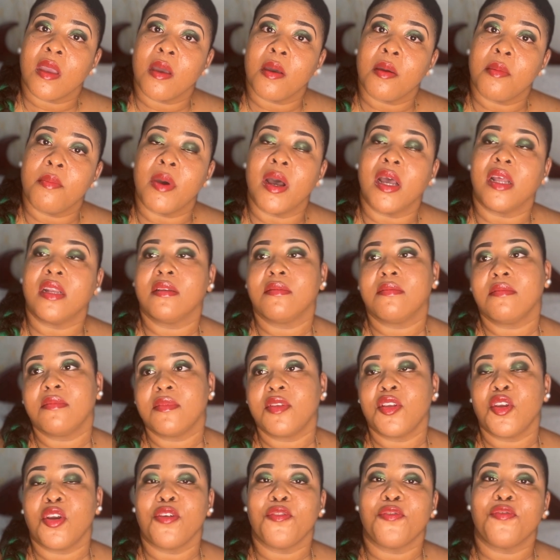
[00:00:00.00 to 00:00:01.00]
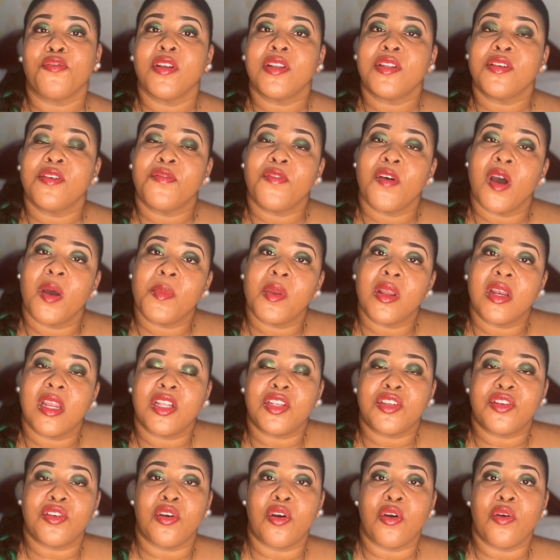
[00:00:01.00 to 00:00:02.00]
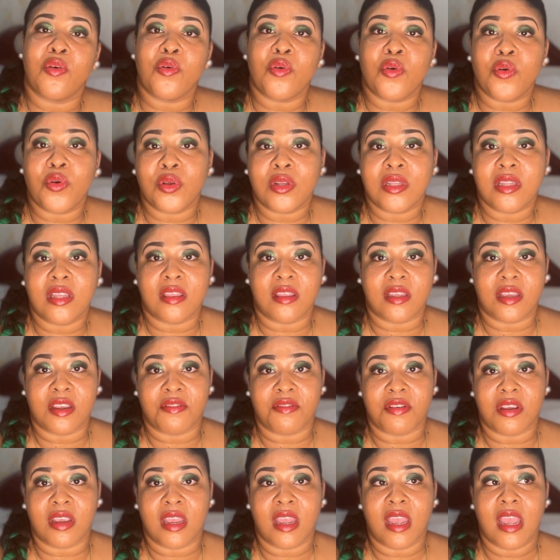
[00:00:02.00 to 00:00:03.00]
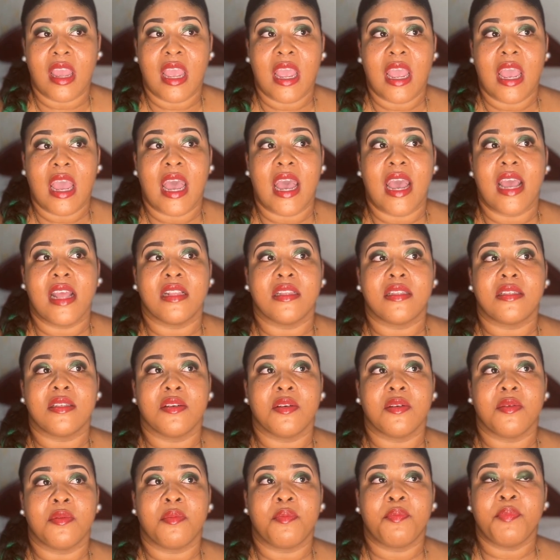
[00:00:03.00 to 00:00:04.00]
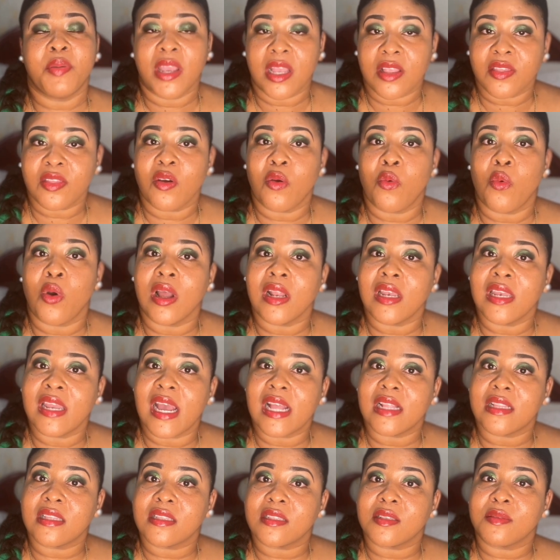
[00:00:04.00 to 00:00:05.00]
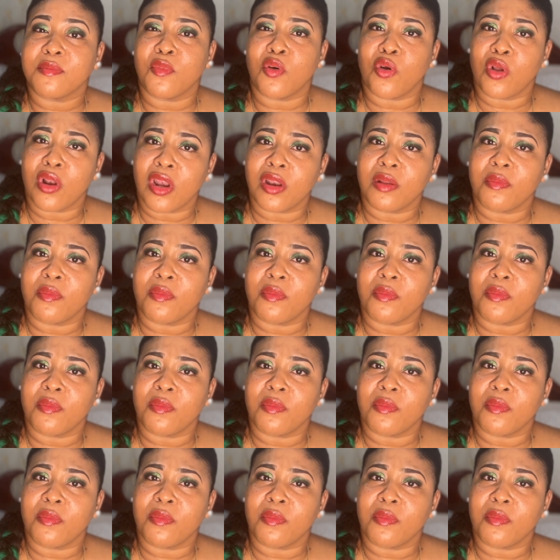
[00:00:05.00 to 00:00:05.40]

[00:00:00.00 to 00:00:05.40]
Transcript: But you're free to formulate your own theory and to pick the one that's more,